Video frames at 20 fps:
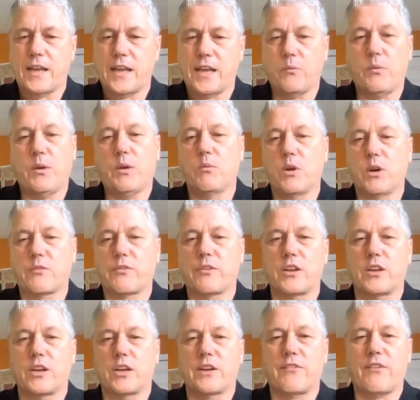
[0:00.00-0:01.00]
and we work for
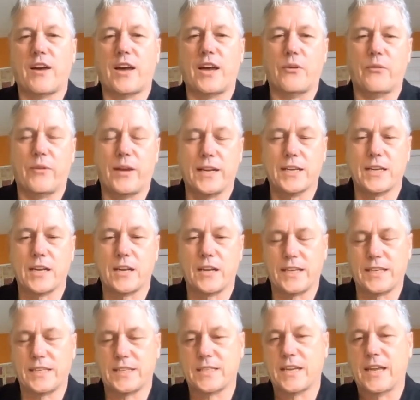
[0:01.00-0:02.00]
a lot of higher ed
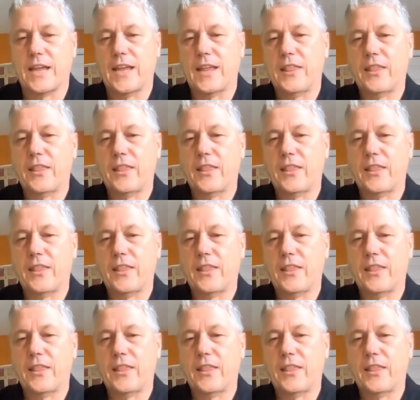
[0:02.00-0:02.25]
clients,